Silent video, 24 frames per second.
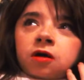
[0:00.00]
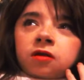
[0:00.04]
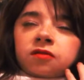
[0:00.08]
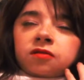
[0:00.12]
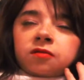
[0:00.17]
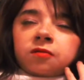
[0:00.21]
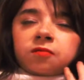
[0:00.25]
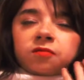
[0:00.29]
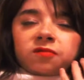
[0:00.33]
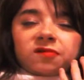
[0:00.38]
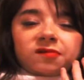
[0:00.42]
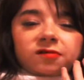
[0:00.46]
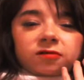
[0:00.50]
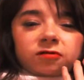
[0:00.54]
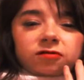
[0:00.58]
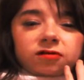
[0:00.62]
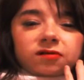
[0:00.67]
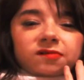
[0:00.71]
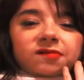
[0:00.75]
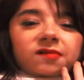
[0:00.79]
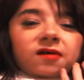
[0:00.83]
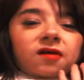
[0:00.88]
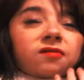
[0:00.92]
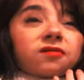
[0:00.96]
the
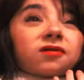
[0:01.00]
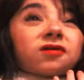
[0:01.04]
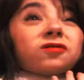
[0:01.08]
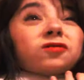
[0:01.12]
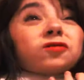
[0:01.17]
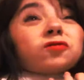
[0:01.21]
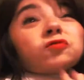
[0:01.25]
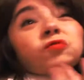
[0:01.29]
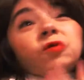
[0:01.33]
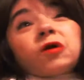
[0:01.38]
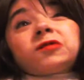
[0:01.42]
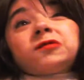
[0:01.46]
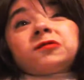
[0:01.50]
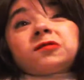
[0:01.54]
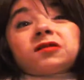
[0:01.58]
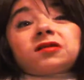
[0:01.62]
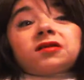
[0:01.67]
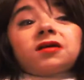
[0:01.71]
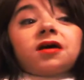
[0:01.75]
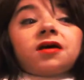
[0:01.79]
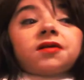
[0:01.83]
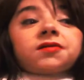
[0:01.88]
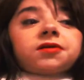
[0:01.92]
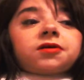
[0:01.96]
series and then you watch
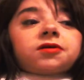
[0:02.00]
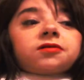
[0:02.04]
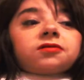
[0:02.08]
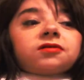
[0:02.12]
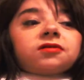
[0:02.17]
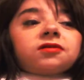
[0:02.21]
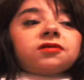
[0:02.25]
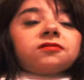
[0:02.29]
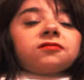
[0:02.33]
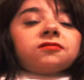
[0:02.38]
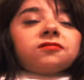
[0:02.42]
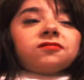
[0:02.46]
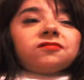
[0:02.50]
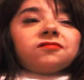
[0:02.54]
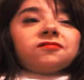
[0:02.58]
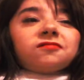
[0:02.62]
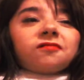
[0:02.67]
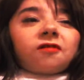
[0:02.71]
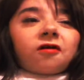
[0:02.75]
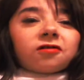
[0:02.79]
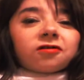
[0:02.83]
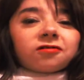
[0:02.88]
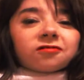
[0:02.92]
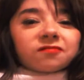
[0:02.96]
it and
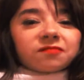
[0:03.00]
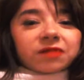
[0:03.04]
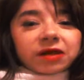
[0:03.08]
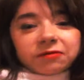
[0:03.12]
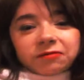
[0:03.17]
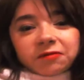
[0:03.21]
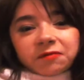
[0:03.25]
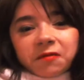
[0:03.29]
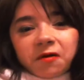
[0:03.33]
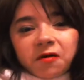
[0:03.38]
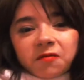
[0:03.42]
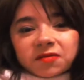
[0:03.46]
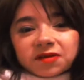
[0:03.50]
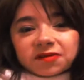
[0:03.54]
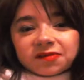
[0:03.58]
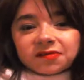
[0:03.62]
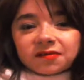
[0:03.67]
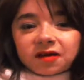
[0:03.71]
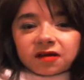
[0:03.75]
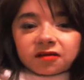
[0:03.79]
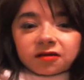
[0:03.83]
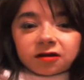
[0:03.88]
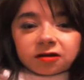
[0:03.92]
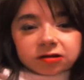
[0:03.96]
then all your favorite moments
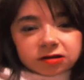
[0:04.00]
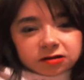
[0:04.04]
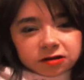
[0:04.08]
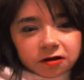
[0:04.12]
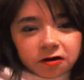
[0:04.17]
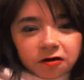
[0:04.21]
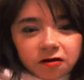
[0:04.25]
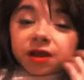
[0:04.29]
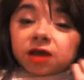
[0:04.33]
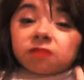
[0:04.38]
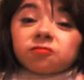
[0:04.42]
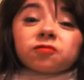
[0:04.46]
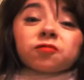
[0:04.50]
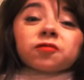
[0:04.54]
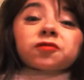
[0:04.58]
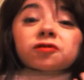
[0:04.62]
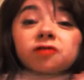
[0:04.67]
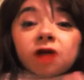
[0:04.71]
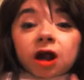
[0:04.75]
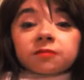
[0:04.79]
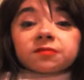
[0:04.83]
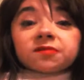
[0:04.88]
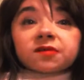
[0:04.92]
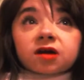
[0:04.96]
not there, you know? Even with the
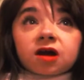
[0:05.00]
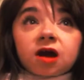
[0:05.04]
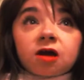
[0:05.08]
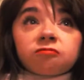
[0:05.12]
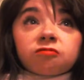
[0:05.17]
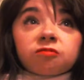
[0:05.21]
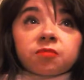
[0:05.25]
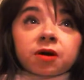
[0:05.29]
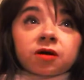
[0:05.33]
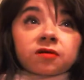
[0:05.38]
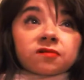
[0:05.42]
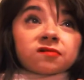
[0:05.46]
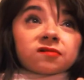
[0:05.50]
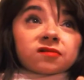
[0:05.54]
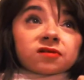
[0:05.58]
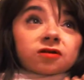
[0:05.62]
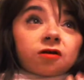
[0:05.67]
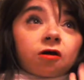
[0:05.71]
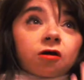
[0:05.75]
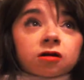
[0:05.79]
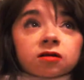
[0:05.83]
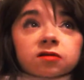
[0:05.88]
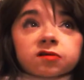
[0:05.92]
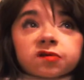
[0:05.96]
gripes I have about the
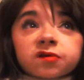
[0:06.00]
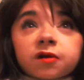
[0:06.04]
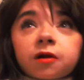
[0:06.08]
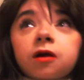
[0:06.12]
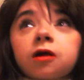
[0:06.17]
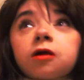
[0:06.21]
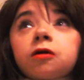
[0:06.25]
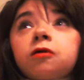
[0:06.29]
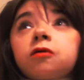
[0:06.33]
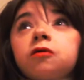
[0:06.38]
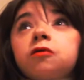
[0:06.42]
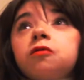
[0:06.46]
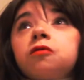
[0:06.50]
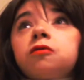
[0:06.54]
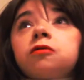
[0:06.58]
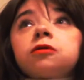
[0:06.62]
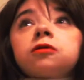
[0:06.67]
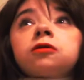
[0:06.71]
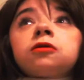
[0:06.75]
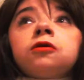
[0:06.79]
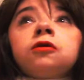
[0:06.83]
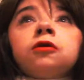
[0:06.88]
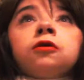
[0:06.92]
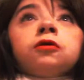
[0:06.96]
art style
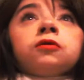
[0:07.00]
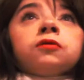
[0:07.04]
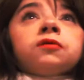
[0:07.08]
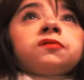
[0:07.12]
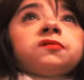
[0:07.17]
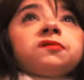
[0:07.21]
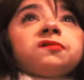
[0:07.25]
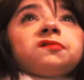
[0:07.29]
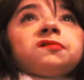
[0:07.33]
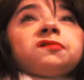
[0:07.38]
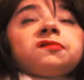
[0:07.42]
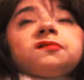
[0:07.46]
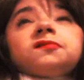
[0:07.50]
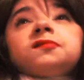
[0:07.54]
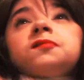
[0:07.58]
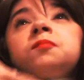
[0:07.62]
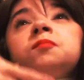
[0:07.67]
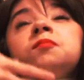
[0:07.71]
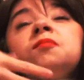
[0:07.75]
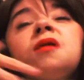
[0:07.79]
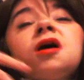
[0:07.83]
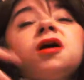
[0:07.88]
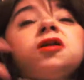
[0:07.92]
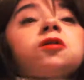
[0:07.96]
or
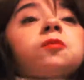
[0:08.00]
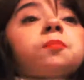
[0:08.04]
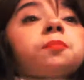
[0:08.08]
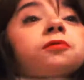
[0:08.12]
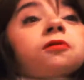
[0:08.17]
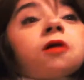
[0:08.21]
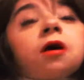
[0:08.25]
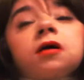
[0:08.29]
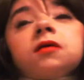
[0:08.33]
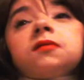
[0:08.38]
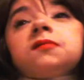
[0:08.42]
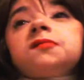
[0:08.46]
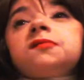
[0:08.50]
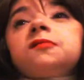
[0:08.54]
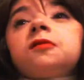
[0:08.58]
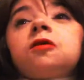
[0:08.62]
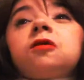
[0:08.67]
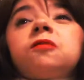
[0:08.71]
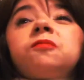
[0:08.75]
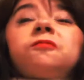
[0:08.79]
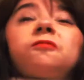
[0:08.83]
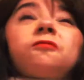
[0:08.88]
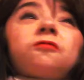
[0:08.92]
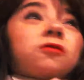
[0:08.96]
some minor plot
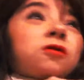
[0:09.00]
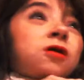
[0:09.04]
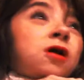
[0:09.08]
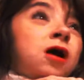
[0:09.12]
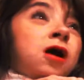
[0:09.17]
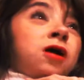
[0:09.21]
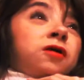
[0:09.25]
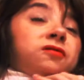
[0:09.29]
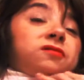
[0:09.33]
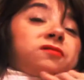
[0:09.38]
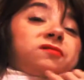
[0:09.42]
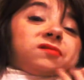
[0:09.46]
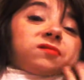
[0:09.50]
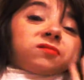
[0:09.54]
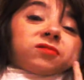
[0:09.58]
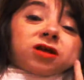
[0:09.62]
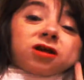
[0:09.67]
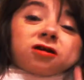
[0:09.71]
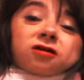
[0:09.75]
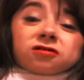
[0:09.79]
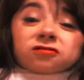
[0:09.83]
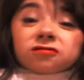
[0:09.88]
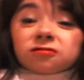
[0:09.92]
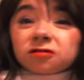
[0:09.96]
stuff or some
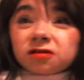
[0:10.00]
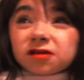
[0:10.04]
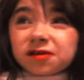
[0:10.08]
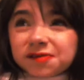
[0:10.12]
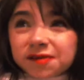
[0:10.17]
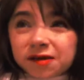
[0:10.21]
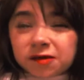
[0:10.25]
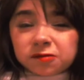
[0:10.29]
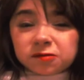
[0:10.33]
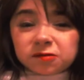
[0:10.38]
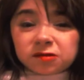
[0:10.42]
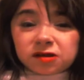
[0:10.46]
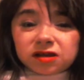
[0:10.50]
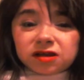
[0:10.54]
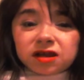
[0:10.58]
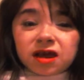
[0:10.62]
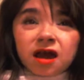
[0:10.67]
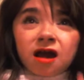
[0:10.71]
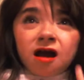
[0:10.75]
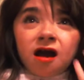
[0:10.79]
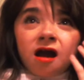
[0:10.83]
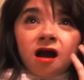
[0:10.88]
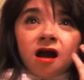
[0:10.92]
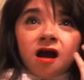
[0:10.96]
characterization,
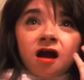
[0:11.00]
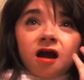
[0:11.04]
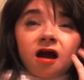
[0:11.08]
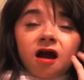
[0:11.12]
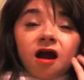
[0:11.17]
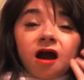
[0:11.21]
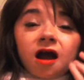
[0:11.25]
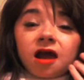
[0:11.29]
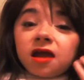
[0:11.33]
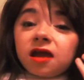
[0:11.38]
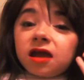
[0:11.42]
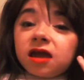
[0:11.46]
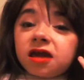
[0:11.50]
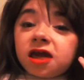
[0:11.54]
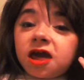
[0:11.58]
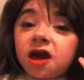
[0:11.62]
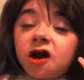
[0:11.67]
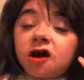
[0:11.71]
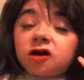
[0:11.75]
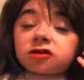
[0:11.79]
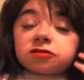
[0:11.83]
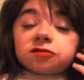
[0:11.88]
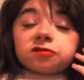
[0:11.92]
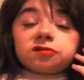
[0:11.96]
I
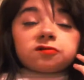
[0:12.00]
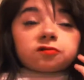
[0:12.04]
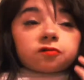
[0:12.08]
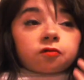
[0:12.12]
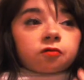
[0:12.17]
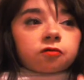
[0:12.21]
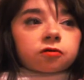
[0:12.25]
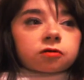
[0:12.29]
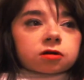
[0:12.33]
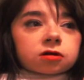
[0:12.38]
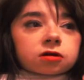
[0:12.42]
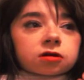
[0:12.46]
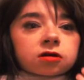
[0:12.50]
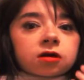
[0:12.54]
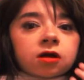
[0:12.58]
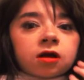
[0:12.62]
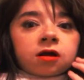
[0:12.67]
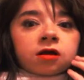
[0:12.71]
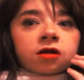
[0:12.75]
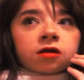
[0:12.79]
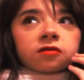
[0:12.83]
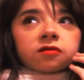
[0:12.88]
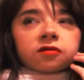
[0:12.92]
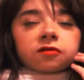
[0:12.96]
adore
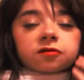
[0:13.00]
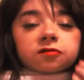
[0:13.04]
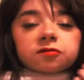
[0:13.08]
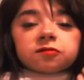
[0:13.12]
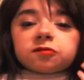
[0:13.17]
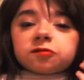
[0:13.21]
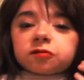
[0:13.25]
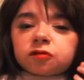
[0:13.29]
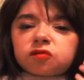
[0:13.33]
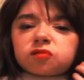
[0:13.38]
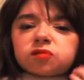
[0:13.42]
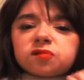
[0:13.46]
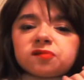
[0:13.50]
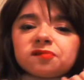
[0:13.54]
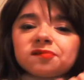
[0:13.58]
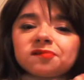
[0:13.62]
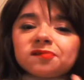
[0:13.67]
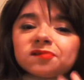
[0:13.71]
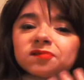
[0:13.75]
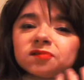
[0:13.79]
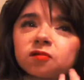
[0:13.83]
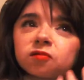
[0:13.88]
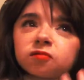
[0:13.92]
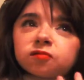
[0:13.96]
this show
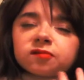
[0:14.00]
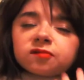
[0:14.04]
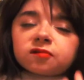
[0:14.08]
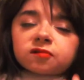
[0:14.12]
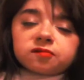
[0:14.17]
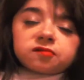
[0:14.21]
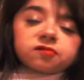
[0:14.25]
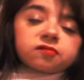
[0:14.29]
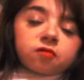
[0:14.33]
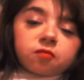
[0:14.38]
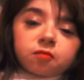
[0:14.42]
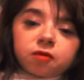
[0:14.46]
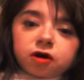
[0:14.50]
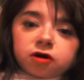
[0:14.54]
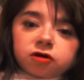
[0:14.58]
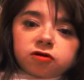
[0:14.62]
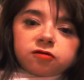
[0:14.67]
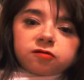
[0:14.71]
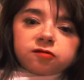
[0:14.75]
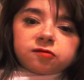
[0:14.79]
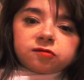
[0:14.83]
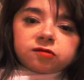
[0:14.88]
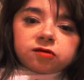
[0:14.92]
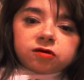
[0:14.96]
so
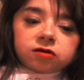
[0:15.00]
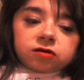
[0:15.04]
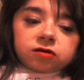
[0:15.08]
much.